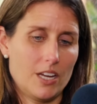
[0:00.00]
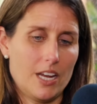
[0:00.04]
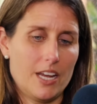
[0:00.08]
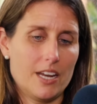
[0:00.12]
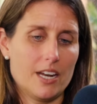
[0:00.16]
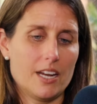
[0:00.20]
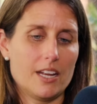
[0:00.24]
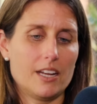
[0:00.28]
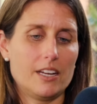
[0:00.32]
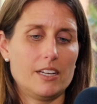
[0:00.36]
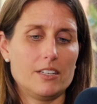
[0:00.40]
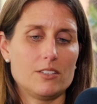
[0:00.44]
in
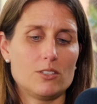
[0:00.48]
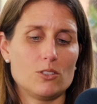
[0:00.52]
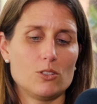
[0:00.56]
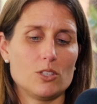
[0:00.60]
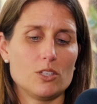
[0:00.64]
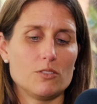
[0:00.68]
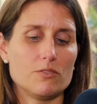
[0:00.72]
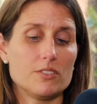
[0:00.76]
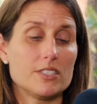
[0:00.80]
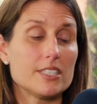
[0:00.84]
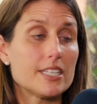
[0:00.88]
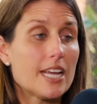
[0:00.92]
a sort
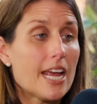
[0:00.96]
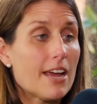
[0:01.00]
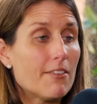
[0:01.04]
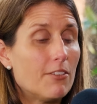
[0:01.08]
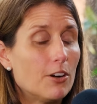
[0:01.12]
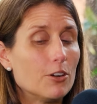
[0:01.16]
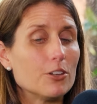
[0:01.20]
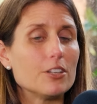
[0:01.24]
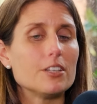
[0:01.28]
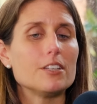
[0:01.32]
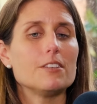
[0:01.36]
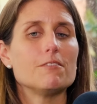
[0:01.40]
of
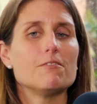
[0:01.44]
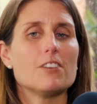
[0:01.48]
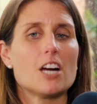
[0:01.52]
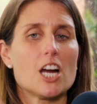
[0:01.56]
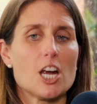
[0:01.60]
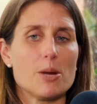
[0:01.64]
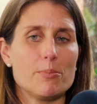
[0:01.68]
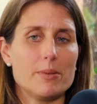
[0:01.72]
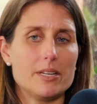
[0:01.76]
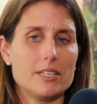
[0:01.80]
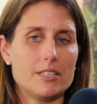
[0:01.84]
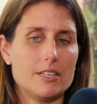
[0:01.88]
scaffolded
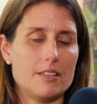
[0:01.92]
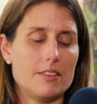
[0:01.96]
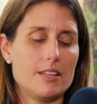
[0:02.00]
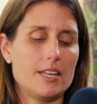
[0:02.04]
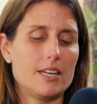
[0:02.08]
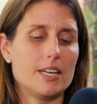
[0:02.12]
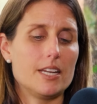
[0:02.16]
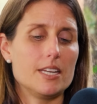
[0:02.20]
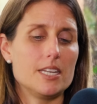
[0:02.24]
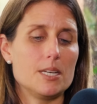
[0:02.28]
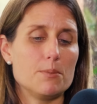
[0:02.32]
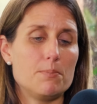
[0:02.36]
environment and
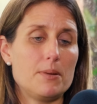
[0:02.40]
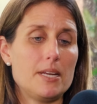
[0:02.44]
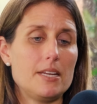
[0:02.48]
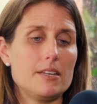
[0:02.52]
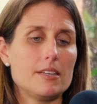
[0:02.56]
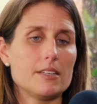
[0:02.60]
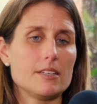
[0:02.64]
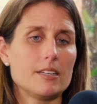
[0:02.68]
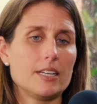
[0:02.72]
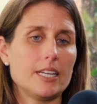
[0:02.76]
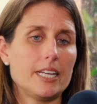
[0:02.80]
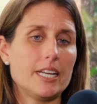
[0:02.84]
then
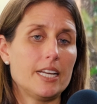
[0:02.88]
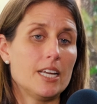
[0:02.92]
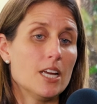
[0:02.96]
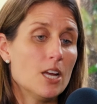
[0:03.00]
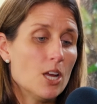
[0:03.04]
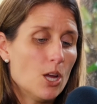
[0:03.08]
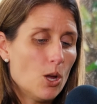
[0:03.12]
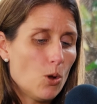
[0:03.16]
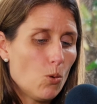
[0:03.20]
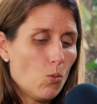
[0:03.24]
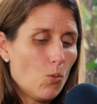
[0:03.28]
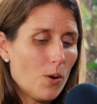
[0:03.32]
independently.
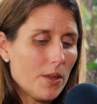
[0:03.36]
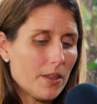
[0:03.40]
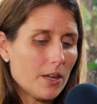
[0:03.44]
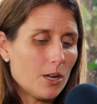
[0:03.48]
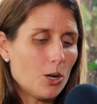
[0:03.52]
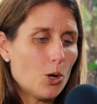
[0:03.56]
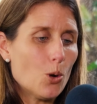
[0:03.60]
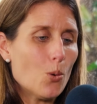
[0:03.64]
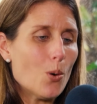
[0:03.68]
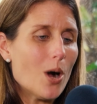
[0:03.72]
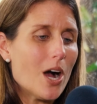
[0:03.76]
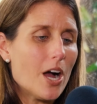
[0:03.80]
With
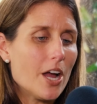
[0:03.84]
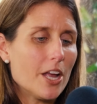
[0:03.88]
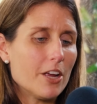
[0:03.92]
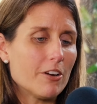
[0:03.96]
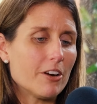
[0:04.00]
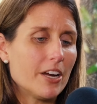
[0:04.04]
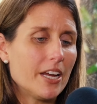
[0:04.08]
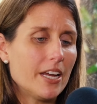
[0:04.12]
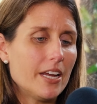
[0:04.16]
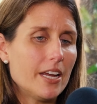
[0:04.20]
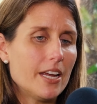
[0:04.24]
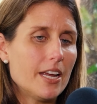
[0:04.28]

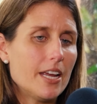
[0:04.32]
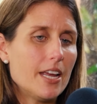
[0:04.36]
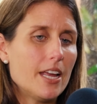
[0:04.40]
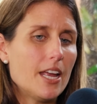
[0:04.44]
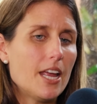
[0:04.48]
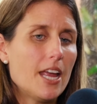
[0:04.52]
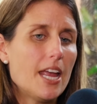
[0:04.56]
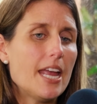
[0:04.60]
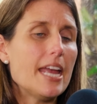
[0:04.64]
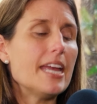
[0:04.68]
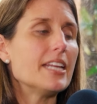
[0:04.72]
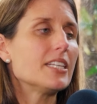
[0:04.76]
inquiry,
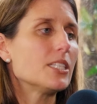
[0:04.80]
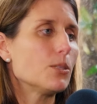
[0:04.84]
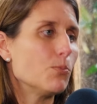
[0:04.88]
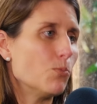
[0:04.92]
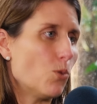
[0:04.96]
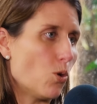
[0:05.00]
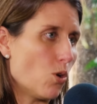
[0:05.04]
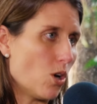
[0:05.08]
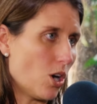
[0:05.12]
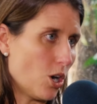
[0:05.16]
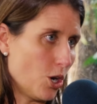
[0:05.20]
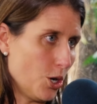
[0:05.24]
it's
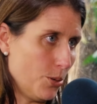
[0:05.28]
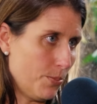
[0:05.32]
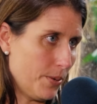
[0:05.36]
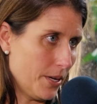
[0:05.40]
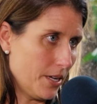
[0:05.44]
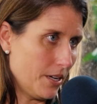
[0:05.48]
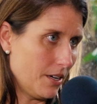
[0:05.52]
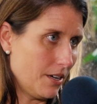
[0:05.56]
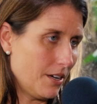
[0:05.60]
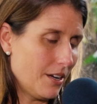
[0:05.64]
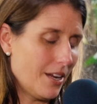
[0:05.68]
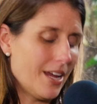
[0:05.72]
more
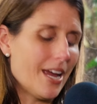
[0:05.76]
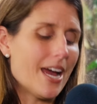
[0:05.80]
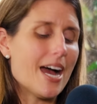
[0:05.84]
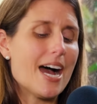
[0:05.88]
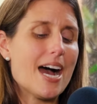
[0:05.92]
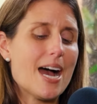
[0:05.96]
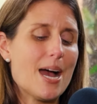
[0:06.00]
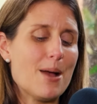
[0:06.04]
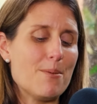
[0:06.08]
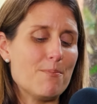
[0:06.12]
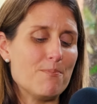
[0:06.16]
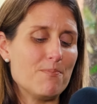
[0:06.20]
open.
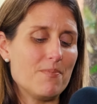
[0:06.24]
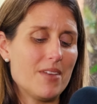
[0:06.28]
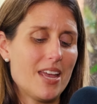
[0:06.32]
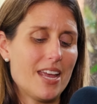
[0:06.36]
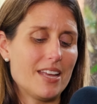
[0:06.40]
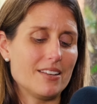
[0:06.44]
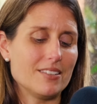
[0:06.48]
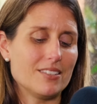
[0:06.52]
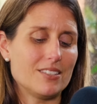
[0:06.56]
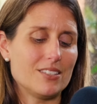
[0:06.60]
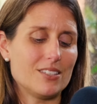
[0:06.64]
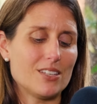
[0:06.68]

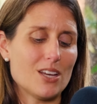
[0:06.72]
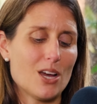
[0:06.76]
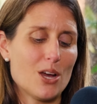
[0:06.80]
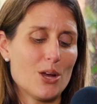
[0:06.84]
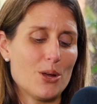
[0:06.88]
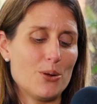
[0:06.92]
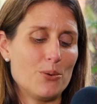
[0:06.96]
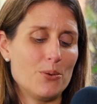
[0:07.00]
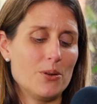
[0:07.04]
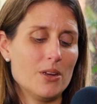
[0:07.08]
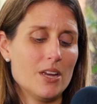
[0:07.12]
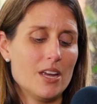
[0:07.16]
And
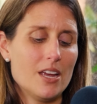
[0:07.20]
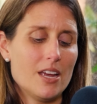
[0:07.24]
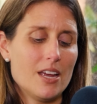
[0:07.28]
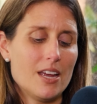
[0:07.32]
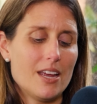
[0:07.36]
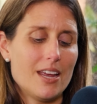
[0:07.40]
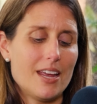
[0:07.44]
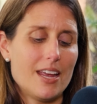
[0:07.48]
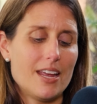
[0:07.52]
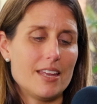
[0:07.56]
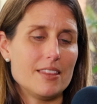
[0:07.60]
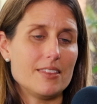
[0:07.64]
so
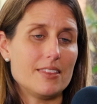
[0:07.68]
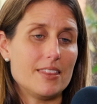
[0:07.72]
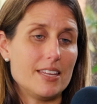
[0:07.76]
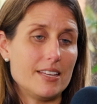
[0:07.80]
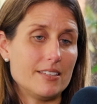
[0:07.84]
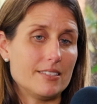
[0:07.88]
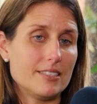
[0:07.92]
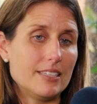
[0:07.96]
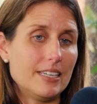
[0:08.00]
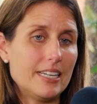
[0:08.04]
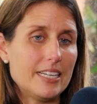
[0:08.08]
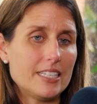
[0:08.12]

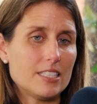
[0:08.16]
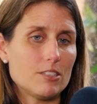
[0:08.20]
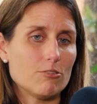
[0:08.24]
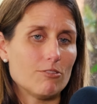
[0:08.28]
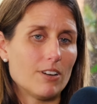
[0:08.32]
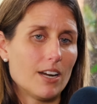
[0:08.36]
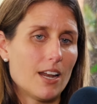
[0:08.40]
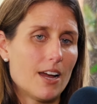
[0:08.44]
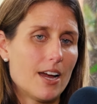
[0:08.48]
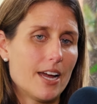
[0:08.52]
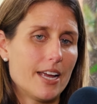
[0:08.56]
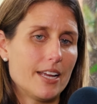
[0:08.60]
there's less
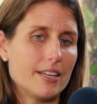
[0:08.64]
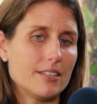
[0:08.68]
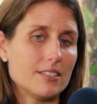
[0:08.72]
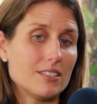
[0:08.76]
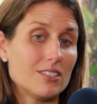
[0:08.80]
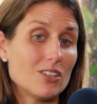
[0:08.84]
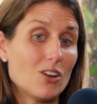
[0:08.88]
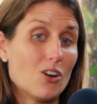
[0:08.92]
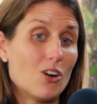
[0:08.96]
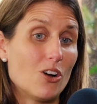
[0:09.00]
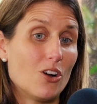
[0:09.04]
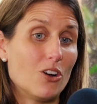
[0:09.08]

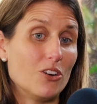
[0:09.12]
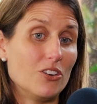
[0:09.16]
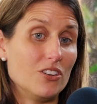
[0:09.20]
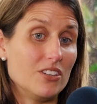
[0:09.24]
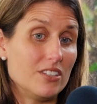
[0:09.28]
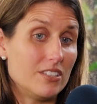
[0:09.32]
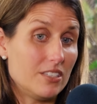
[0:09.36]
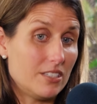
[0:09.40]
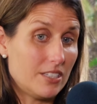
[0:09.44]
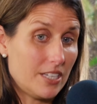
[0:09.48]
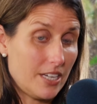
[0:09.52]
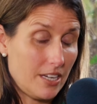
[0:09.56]
reliance on
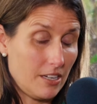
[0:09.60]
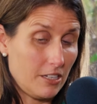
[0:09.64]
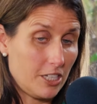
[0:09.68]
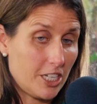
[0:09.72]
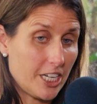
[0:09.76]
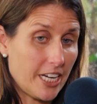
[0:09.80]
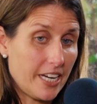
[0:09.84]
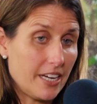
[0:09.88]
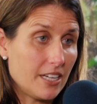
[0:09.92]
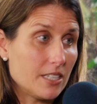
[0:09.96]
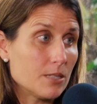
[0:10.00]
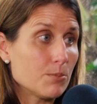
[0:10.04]

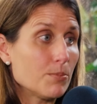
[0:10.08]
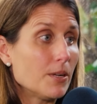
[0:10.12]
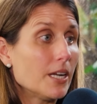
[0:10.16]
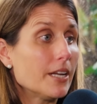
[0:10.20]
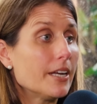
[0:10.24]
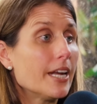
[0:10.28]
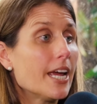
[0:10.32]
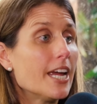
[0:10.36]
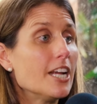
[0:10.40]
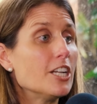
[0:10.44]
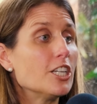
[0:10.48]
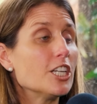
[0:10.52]
teacher
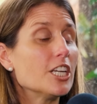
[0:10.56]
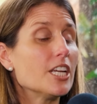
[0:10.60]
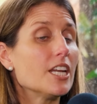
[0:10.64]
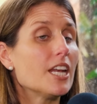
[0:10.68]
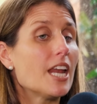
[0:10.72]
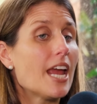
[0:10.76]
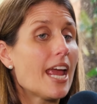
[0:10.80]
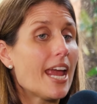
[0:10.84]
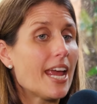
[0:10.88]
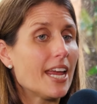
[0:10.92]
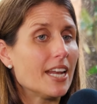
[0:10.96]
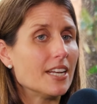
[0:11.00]
explanation
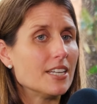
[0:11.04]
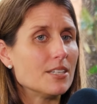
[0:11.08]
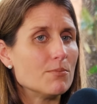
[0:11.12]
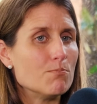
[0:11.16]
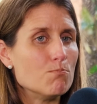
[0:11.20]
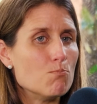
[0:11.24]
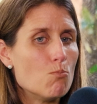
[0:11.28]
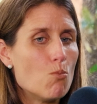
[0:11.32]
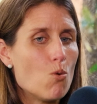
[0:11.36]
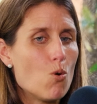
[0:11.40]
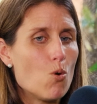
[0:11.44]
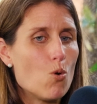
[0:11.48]
and
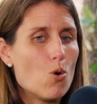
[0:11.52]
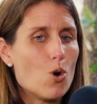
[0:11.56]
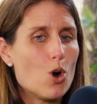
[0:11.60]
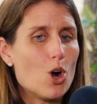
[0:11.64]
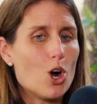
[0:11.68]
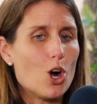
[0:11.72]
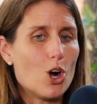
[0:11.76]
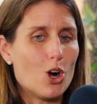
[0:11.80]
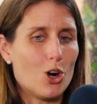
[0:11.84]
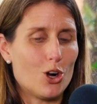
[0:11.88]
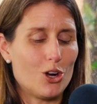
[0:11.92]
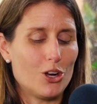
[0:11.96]

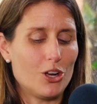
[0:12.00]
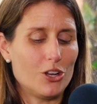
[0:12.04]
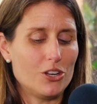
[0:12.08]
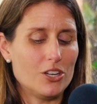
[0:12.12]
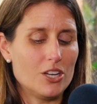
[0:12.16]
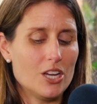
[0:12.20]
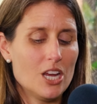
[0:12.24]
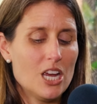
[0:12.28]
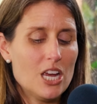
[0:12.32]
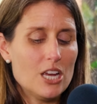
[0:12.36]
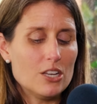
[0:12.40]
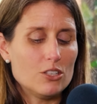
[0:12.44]
more
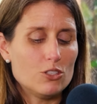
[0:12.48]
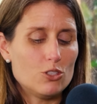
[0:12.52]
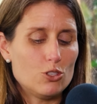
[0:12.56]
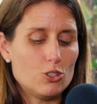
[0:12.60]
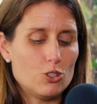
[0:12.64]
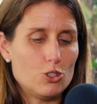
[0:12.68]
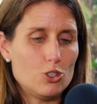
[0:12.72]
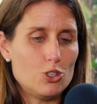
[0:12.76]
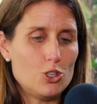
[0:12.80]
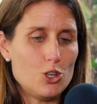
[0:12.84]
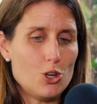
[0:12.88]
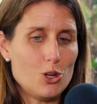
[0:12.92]
on
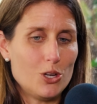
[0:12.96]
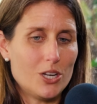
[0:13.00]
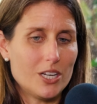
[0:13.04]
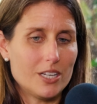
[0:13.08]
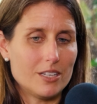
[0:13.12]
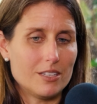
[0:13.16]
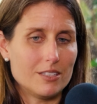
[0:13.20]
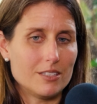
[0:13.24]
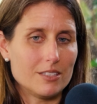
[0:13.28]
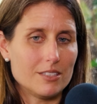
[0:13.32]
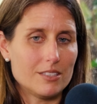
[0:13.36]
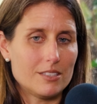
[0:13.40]

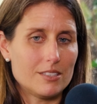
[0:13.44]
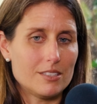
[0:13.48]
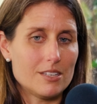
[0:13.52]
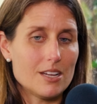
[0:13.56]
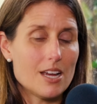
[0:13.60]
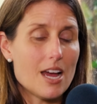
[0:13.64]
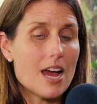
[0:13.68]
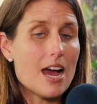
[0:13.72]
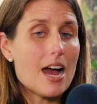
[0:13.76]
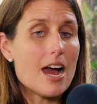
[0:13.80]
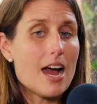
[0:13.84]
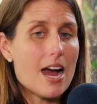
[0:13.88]
students
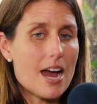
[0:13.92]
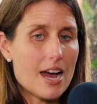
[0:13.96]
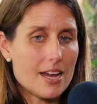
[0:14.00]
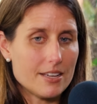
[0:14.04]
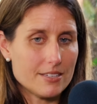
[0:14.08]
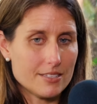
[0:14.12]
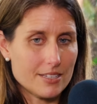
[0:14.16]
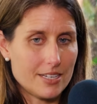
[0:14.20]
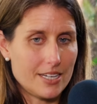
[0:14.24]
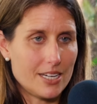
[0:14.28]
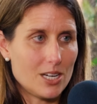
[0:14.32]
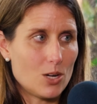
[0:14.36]

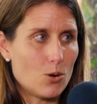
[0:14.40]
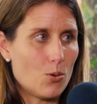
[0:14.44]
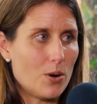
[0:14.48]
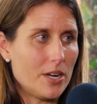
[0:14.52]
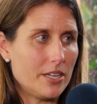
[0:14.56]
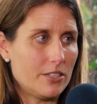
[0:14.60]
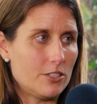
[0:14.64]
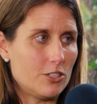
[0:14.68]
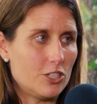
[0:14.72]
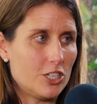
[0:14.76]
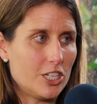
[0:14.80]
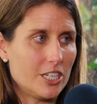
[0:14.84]
asking
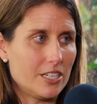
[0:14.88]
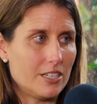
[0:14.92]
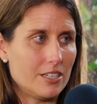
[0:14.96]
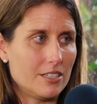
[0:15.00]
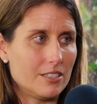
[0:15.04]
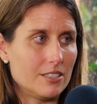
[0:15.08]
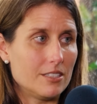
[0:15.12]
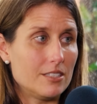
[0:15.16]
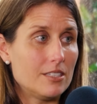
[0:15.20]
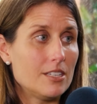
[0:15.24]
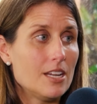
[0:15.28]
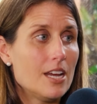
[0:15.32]

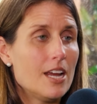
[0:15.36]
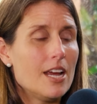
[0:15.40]
questions